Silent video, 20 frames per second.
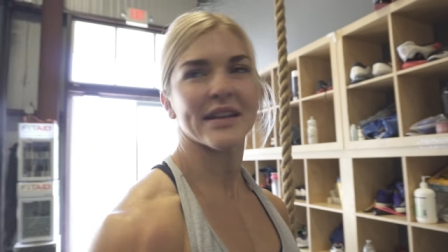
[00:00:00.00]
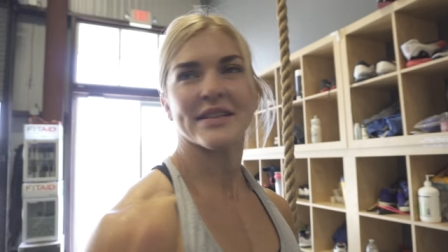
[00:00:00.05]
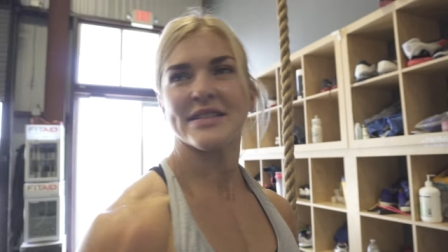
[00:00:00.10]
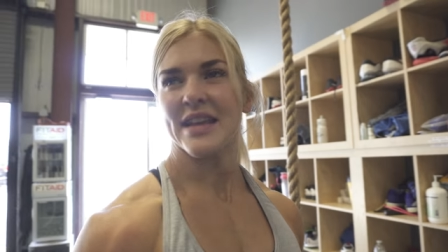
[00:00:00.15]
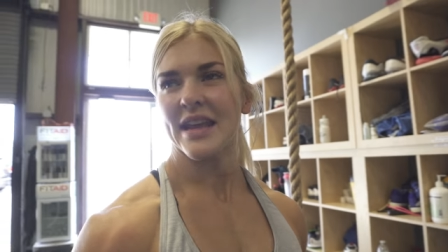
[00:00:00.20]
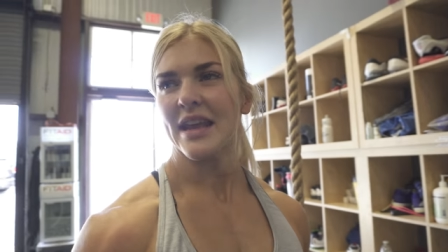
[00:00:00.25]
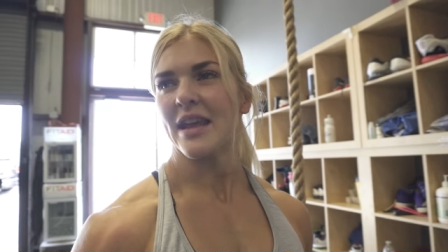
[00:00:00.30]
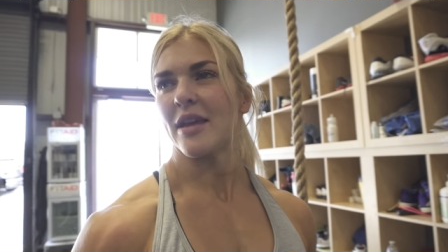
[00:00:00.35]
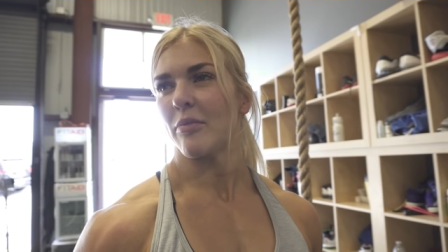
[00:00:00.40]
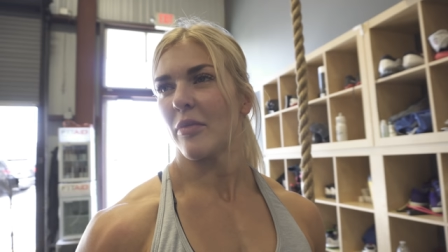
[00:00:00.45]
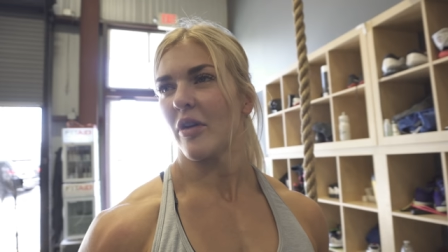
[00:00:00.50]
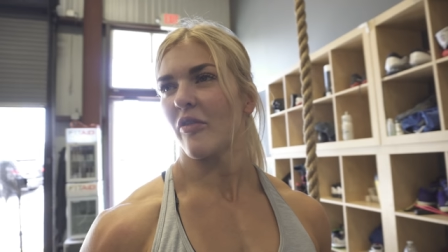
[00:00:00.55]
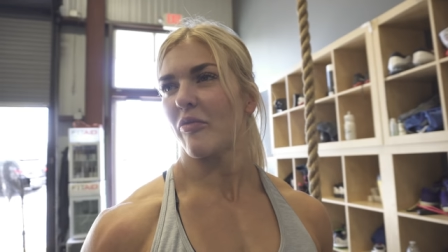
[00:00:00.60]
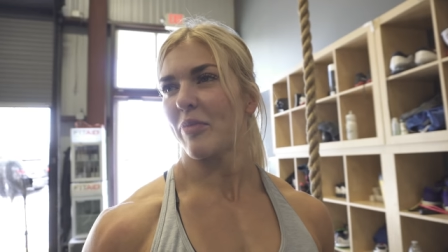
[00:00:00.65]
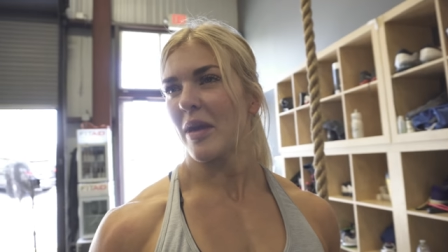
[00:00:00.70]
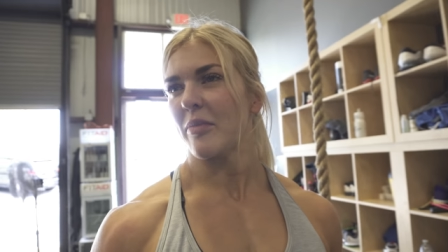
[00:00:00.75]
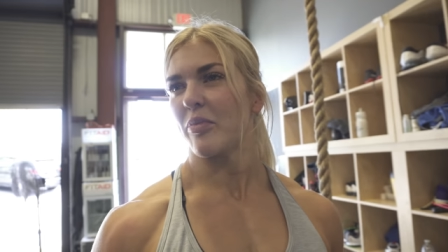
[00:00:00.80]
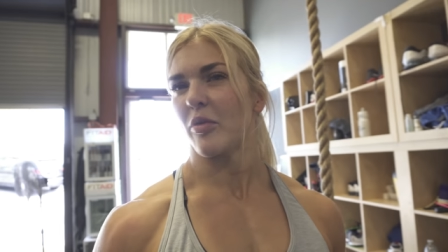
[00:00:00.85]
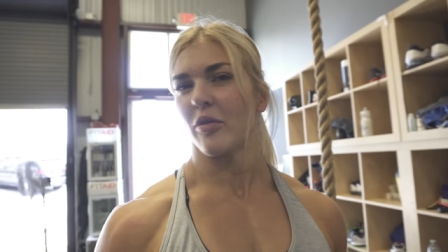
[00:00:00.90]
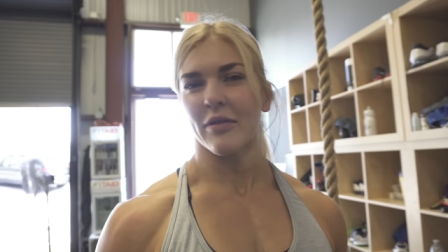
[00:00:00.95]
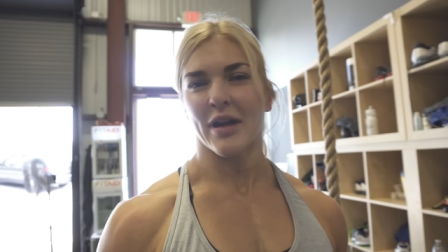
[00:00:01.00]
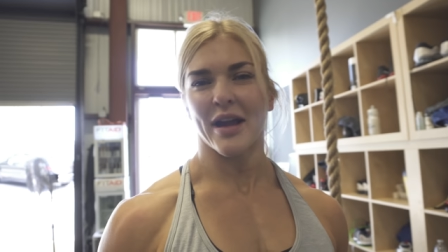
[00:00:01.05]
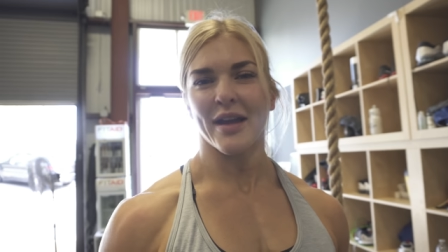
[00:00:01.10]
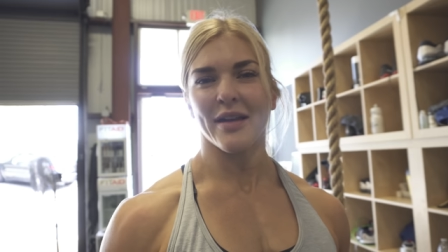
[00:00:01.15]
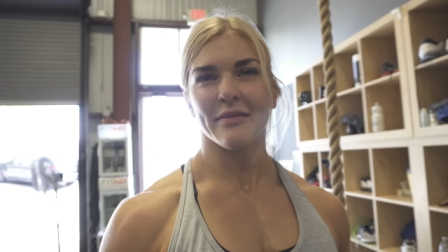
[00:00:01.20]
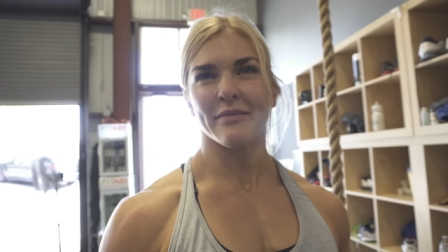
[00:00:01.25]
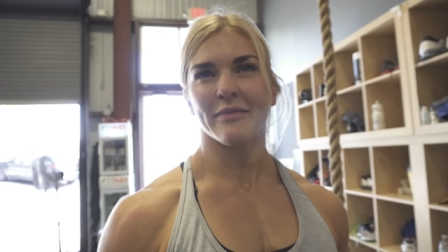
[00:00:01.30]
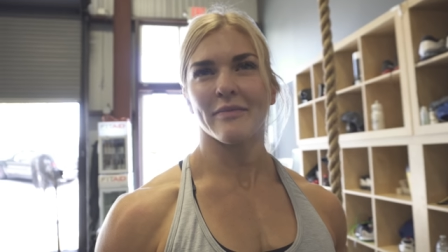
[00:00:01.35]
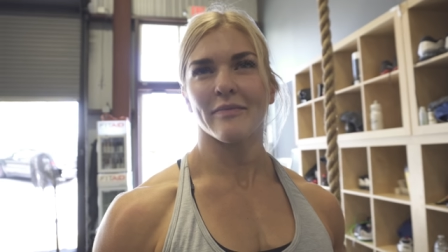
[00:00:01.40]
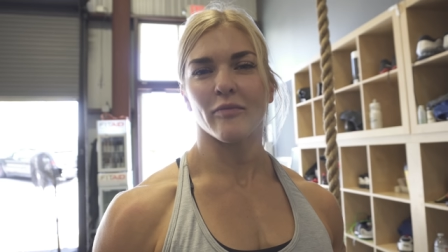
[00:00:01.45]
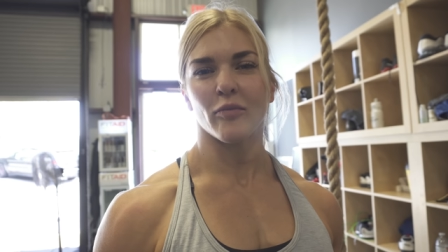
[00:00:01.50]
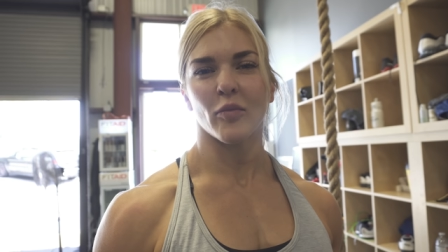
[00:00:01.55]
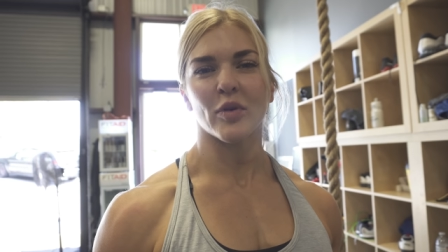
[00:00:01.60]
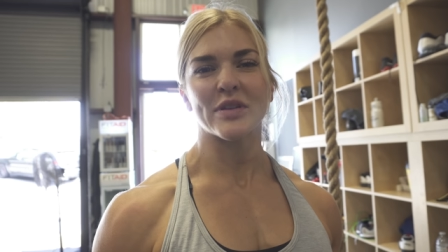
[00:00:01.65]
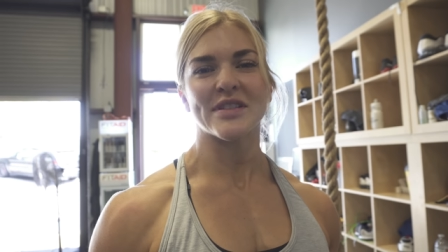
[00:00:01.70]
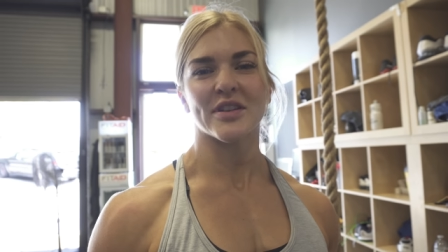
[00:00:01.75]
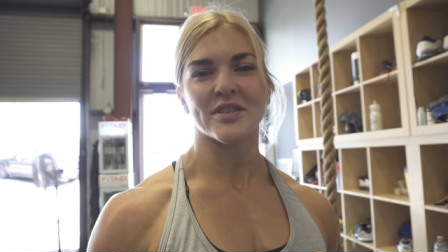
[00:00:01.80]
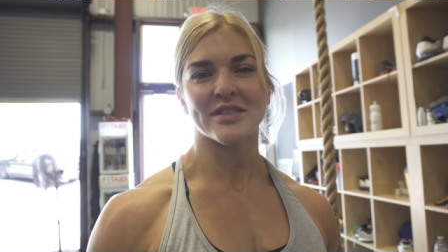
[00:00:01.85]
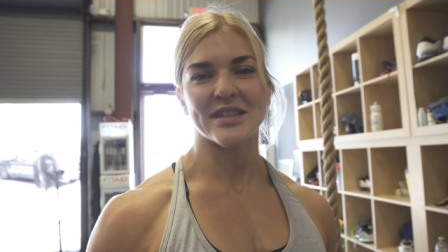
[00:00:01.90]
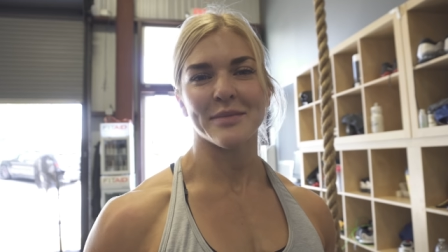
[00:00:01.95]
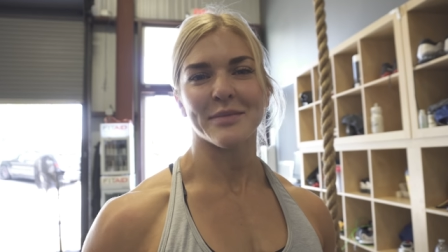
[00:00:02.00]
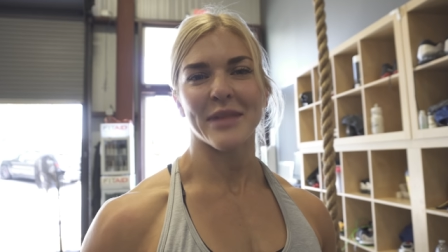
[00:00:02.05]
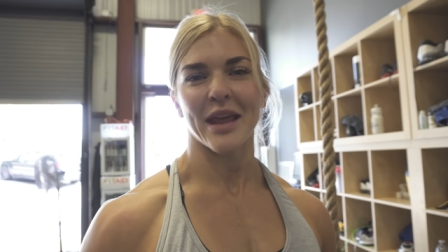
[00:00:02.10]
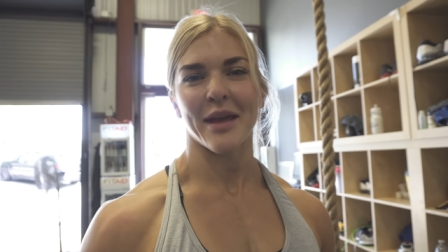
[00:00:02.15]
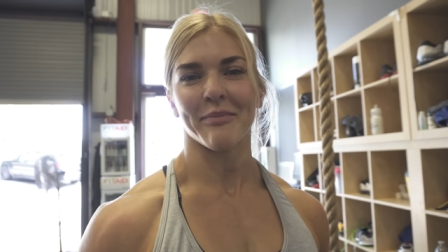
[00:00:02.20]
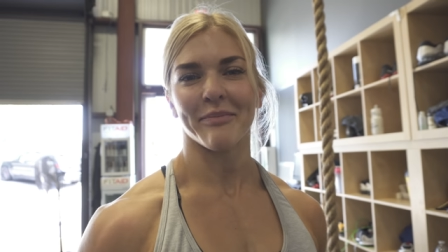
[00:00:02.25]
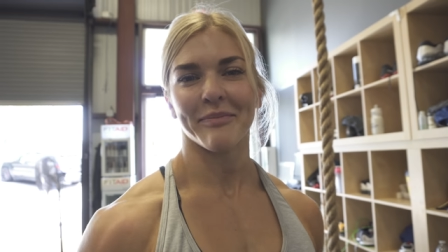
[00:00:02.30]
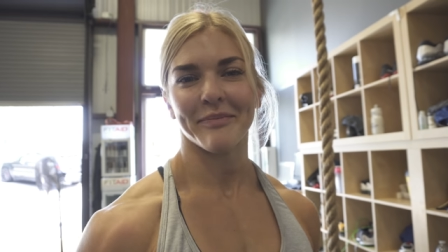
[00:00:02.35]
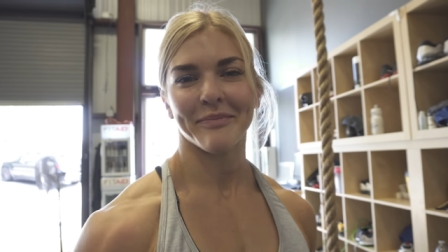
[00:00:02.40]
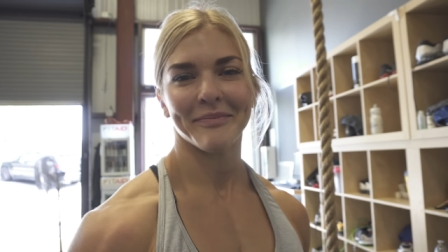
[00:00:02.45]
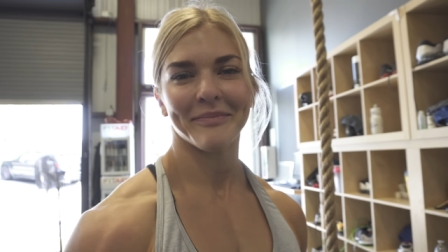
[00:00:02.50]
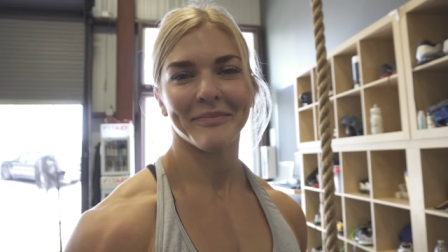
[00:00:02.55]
like a team of people, right? Mm-hmm. What's our team name?